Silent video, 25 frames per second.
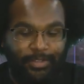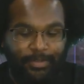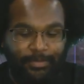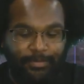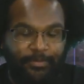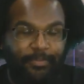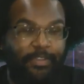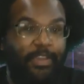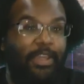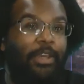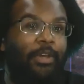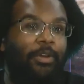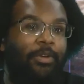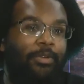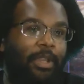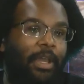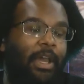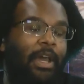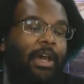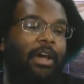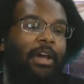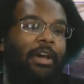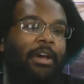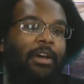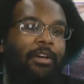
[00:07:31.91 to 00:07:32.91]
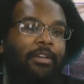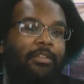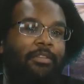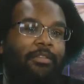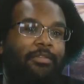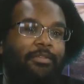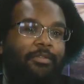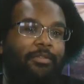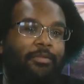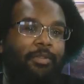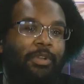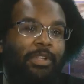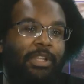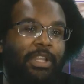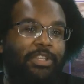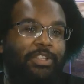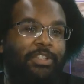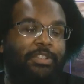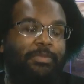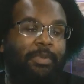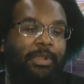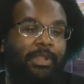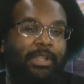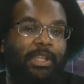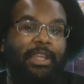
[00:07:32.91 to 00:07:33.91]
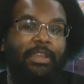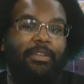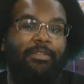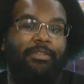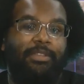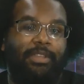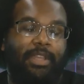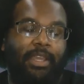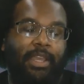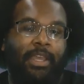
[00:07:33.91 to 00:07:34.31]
field of religious beliefs